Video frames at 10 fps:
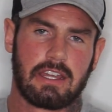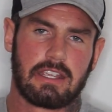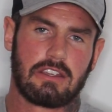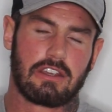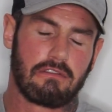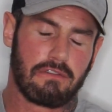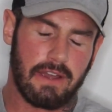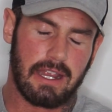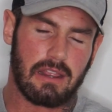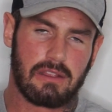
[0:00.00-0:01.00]
you can
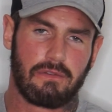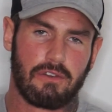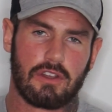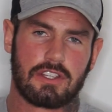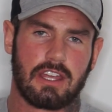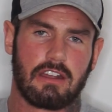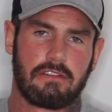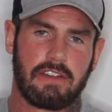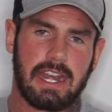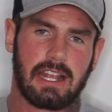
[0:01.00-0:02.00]
find foods that are
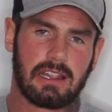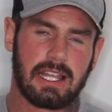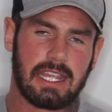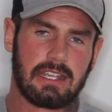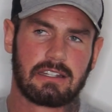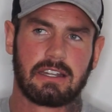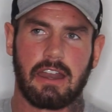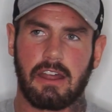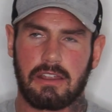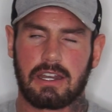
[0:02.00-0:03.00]
very light.
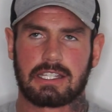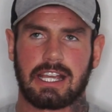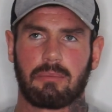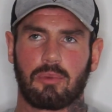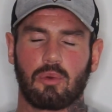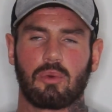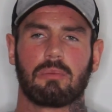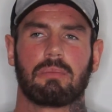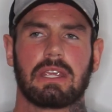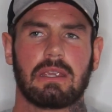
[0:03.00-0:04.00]
Another example would
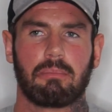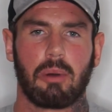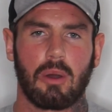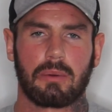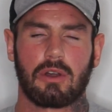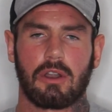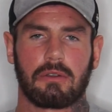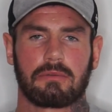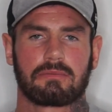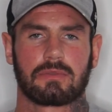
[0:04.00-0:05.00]
be popcorn.
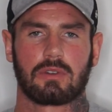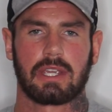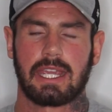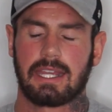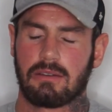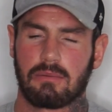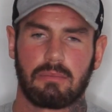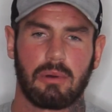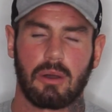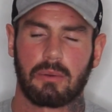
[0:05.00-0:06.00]
Okay,
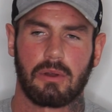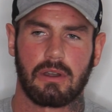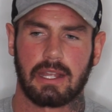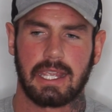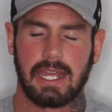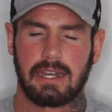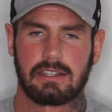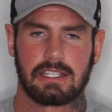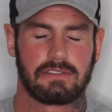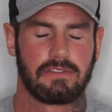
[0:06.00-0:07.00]
popcorn again
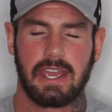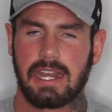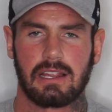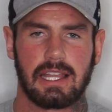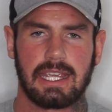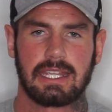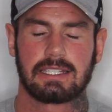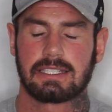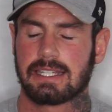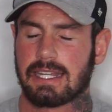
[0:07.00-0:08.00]
is very light,
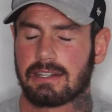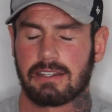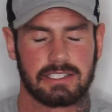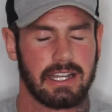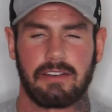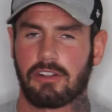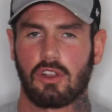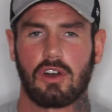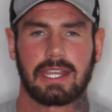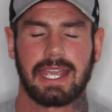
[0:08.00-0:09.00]
it doesn't have a
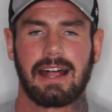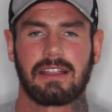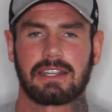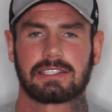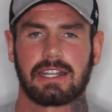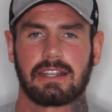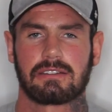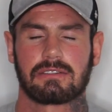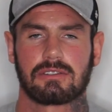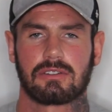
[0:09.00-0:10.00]
lot of calories in it.
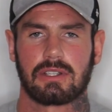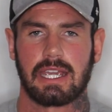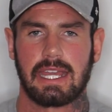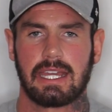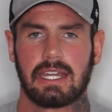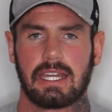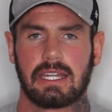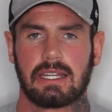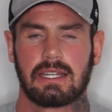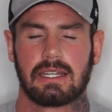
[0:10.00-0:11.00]
Okay,
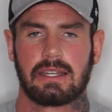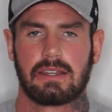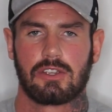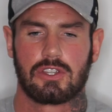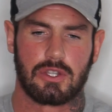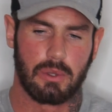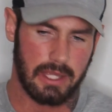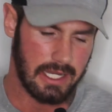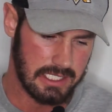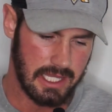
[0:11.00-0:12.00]
so
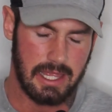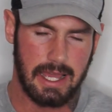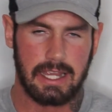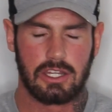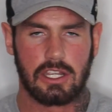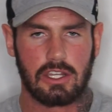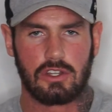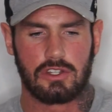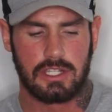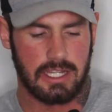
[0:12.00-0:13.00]
things like that you can
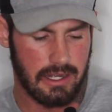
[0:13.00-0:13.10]
use to your